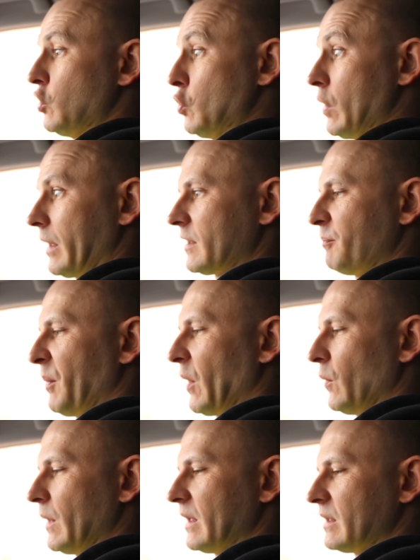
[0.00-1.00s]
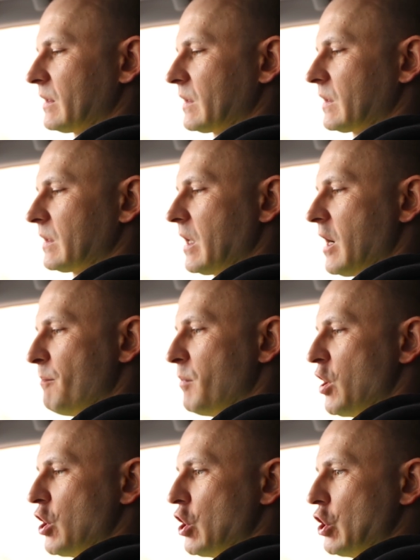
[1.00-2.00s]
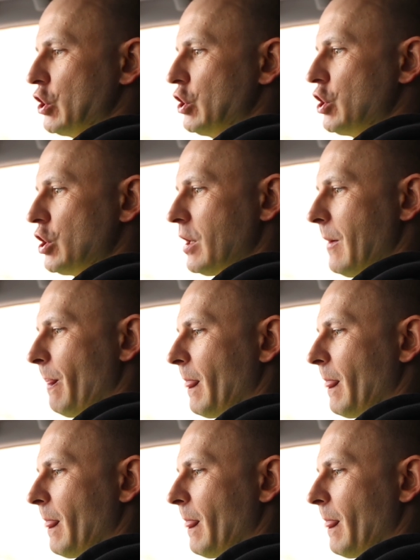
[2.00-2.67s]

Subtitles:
new experience. Merge.